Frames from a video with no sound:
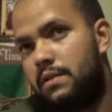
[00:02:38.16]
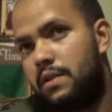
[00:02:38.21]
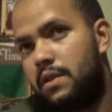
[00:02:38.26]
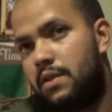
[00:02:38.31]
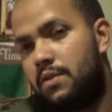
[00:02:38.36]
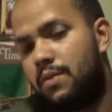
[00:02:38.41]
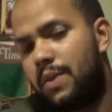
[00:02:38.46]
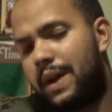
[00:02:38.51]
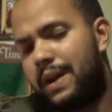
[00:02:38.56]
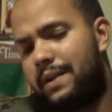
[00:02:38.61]

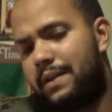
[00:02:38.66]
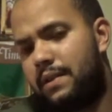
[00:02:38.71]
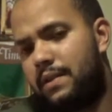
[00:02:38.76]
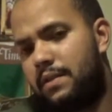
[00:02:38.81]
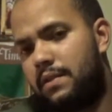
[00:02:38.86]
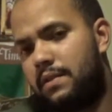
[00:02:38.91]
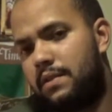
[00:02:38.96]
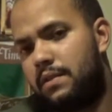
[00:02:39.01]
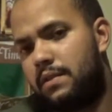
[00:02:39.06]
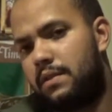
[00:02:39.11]
threaten
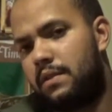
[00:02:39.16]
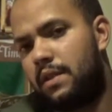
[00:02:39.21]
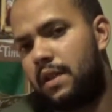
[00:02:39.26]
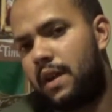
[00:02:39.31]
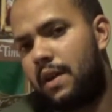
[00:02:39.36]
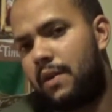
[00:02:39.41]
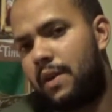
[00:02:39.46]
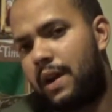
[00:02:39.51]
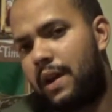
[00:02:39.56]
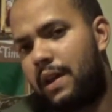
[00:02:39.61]

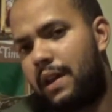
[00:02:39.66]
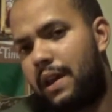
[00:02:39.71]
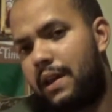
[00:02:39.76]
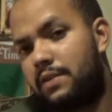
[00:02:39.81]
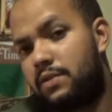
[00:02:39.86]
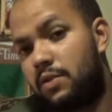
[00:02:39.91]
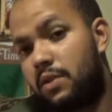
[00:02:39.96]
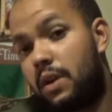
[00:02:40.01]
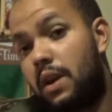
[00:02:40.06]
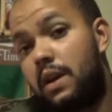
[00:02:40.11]
our
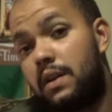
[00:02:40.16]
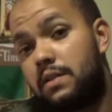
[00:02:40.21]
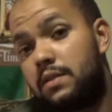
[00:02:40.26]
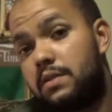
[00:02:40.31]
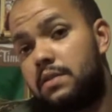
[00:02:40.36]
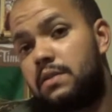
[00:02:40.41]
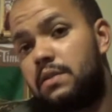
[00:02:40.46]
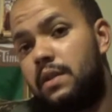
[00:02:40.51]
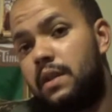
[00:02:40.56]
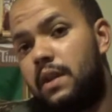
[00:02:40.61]
allies or
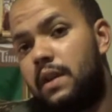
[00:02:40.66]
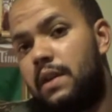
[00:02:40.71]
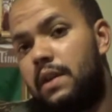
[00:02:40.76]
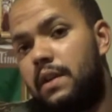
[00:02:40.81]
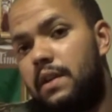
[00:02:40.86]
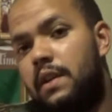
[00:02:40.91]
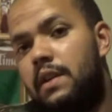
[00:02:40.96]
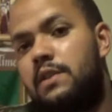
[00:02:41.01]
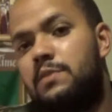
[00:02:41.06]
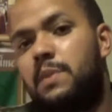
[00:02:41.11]
us,
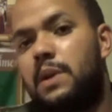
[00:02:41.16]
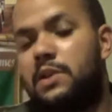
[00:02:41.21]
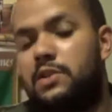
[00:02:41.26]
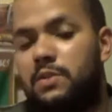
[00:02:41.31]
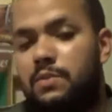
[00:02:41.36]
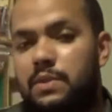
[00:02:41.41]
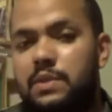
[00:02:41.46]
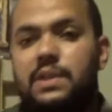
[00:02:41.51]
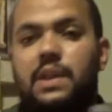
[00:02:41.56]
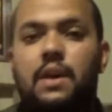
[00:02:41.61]
and
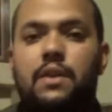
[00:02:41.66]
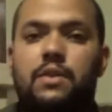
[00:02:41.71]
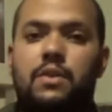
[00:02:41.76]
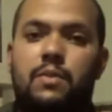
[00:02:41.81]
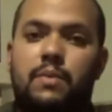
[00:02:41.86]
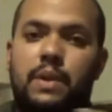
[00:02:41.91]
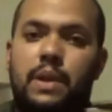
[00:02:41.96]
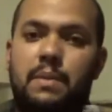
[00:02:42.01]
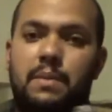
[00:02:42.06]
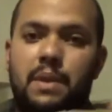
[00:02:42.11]
especially with South
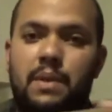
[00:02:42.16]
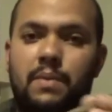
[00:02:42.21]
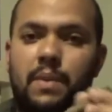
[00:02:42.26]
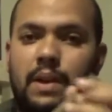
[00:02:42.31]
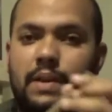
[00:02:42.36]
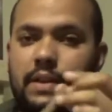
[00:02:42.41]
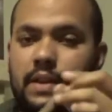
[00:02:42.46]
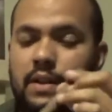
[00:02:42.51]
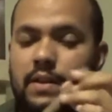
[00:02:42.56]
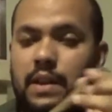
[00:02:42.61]
Korea being
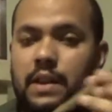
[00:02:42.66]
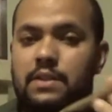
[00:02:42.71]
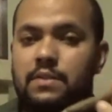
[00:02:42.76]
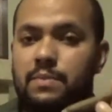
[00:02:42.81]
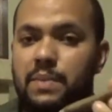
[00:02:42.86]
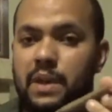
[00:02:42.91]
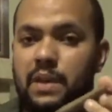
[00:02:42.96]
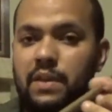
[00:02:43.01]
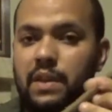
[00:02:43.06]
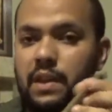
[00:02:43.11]
right there, that's a
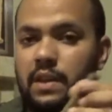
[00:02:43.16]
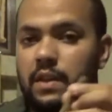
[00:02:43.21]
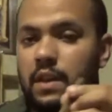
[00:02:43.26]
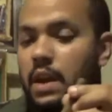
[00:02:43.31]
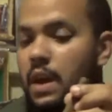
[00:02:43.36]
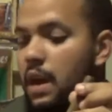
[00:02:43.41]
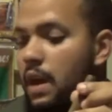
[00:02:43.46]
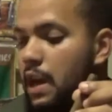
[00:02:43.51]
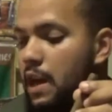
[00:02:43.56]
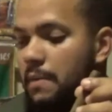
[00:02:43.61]
big thing.
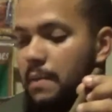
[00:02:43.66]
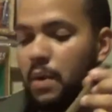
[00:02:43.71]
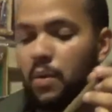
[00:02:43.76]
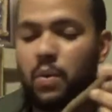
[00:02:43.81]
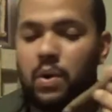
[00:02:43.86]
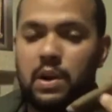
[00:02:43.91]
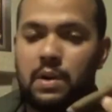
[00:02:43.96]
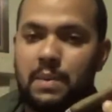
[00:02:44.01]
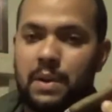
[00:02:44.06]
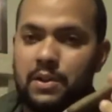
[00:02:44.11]
Am I
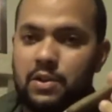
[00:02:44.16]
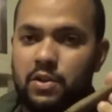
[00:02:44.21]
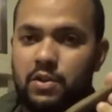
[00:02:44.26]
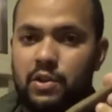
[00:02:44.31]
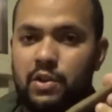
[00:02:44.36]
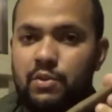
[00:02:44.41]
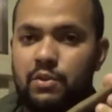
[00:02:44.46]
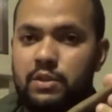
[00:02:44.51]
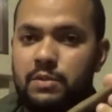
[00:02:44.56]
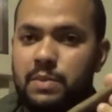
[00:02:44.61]
worried about their
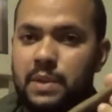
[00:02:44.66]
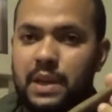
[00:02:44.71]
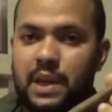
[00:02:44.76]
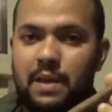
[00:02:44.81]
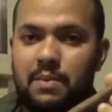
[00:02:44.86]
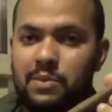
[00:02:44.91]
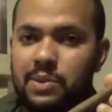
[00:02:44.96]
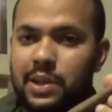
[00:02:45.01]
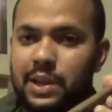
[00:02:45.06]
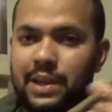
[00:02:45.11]
nukes being
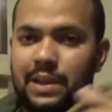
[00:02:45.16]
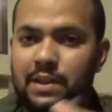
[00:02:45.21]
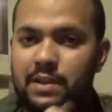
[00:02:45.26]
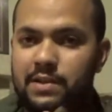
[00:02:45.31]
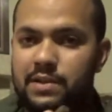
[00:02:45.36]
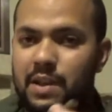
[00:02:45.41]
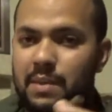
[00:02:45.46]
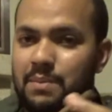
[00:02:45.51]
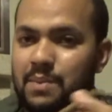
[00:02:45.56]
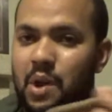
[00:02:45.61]
able to hit
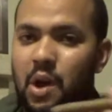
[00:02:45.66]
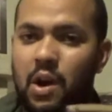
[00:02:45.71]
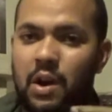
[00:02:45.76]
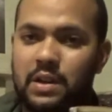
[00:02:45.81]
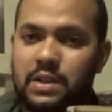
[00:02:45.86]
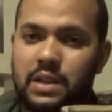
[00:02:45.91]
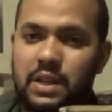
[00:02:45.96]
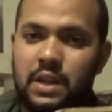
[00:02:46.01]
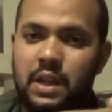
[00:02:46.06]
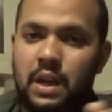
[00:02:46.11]
us? I'm
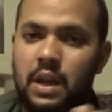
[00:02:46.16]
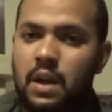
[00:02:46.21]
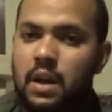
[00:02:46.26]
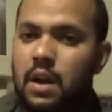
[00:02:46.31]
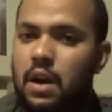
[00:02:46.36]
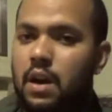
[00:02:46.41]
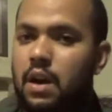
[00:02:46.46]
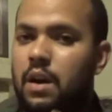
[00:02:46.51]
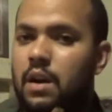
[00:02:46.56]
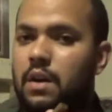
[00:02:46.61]
not.
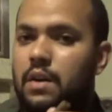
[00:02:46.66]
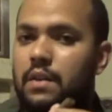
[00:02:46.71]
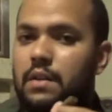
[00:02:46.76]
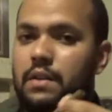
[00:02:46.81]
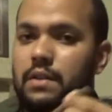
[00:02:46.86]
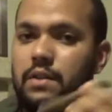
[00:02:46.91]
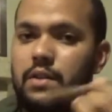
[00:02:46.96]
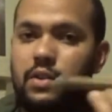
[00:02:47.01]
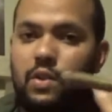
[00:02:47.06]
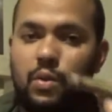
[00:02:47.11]

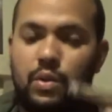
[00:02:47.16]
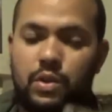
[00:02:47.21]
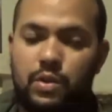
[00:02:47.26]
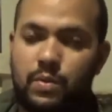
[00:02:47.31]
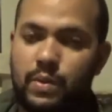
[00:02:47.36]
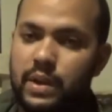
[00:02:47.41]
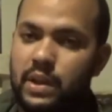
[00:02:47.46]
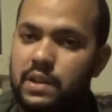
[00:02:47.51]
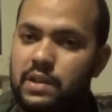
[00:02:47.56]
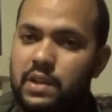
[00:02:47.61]
North
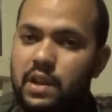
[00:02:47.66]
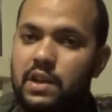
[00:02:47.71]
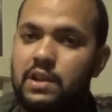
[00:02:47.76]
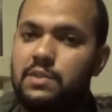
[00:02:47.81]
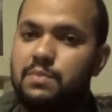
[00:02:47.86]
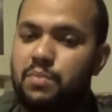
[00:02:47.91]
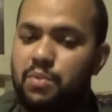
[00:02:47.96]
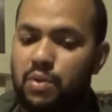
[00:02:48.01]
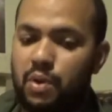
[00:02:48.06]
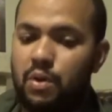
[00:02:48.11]
Korea does
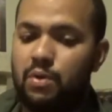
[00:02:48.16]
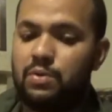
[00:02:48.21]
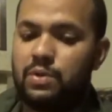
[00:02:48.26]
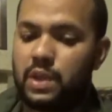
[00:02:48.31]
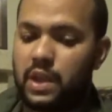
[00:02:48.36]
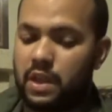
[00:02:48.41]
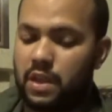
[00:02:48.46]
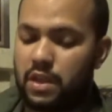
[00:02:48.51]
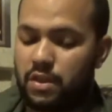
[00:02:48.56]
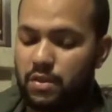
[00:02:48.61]
pose
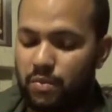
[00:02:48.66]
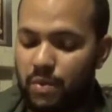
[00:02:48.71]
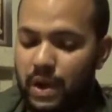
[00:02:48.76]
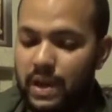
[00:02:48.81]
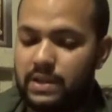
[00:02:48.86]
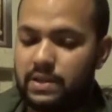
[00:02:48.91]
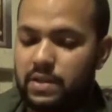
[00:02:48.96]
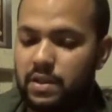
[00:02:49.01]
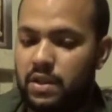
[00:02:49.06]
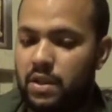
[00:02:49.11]
a
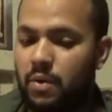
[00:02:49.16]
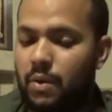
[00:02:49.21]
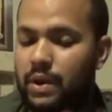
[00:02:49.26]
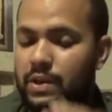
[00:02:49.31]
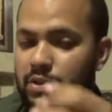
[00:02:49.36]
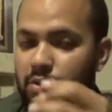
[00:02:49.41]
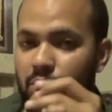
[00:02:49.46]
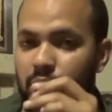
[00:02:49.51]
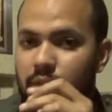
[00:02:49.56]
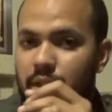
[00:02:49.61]
threat, though I
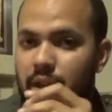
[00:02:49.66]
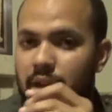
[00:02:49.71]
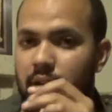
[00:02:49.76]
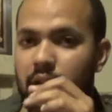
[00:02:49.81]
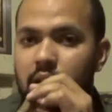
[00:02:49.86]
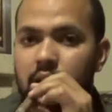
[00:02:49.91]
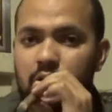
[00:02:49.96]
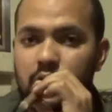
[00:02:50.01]
do think